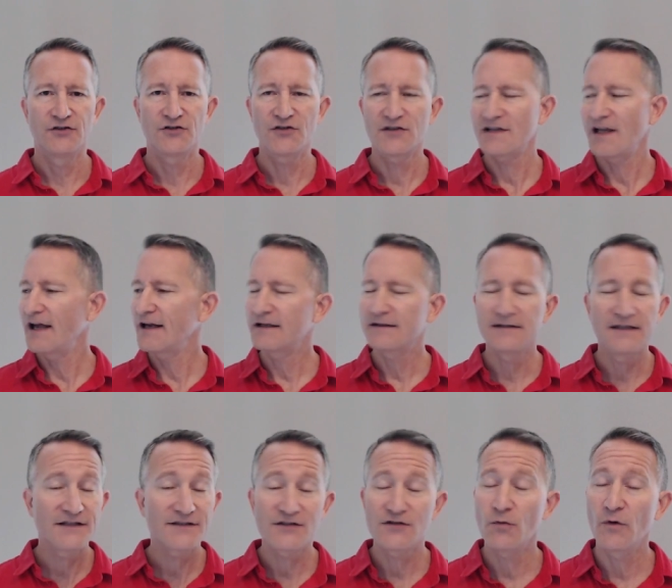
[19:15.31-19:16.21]
just like
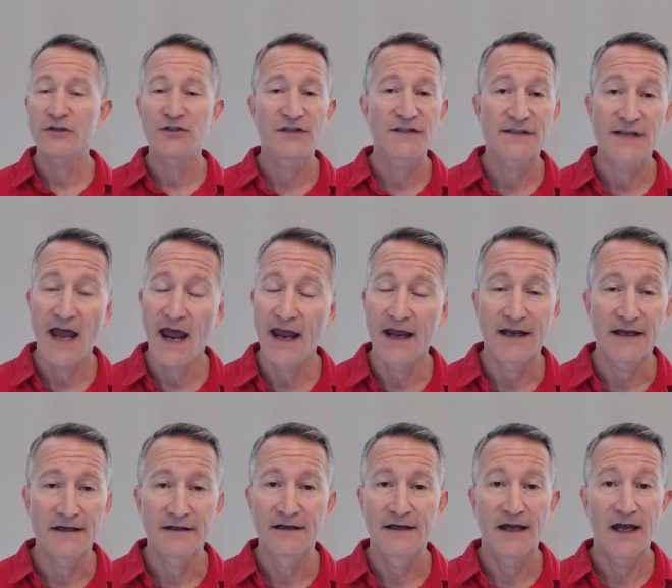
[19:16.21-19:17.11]
listen to what she's
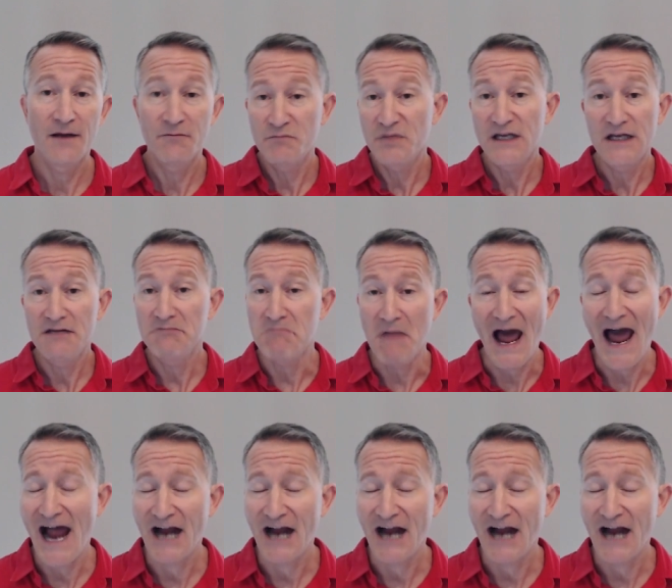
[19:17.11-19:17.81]
saying and be